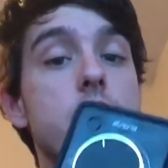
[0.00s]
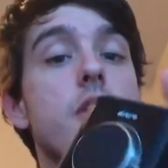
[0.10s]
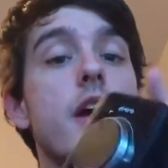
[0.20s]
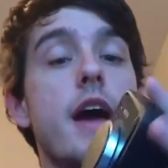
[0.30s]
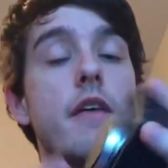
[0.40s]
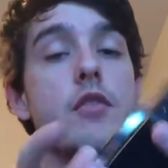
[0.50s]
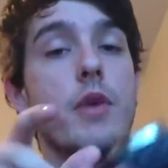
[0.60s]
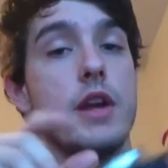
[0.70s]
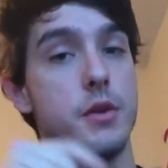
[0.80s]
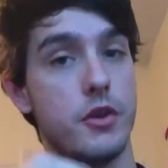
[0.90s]
you do not have the
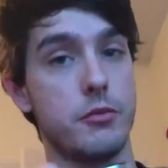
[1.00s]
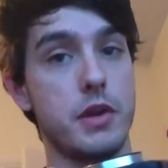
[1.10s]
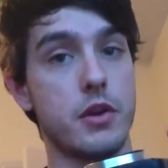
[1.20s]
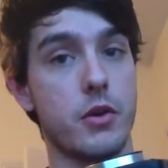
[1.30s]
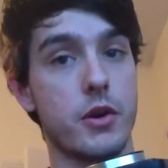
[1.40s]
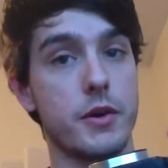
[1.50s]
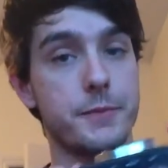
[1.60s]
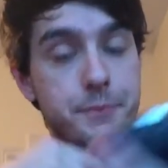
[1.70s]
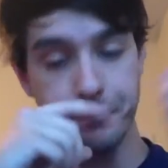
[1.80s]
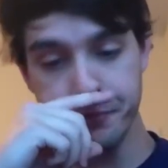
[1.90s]
right USB cord.
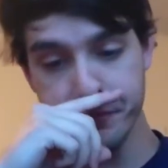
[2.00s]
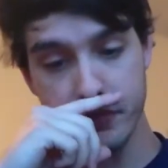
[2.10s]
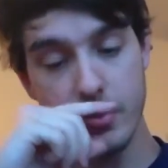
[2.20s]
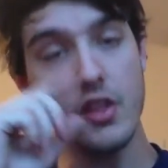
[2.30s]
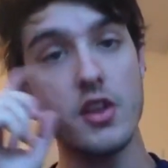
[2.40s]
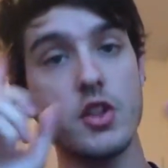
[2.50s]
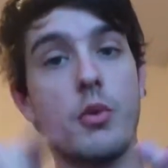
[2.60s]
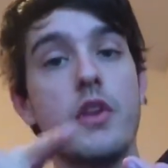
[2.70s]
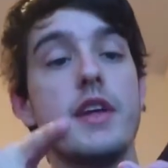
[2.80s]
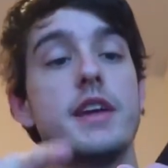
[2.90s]
The
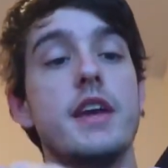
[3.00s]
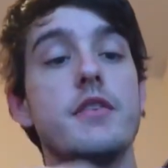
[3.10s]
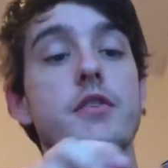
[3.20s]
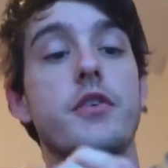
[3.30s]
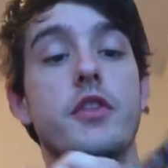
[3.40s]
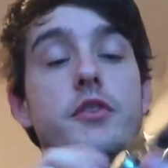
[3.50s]
one they give you for the